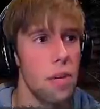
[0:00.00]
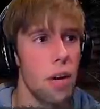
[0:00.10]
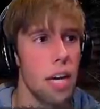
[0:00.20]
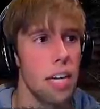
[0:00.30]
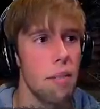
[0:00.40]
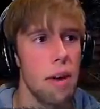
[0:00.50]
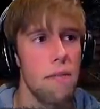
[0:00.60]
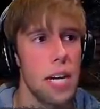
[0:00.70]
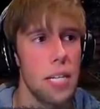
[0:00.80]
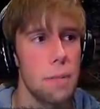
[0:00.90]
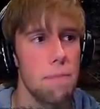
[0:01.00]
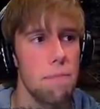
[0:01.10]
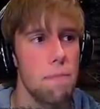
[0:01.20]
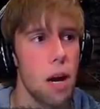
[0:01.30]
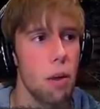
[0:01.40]
You can't have my face.
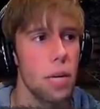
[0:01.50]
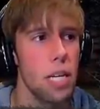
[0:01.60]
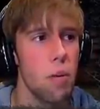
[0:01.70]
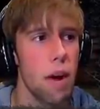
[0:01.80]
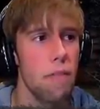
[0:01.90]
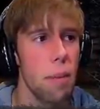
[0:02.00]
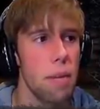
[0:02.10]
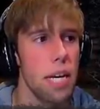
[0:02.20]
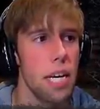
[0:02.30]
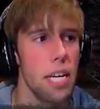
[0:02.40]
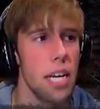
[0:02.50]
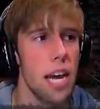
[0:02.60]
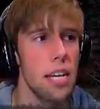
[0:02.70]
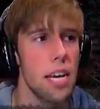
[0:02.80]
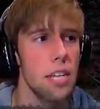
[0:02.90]
No, get away from me. Get,
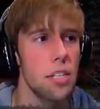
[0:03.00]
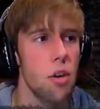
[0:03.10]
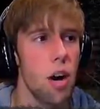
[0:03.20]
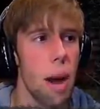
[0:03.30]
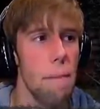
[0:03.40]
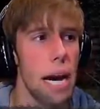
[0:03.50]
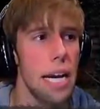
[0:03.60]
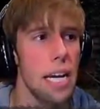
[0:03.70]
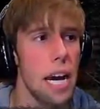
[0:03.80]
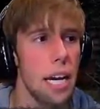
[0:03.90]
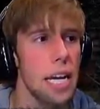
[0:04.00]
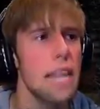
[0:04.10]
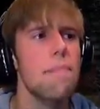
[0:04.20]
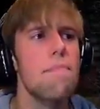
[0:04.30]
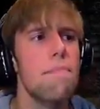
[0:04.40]
get, get your arm back in there.
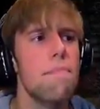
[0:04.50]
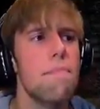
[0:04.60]
Get!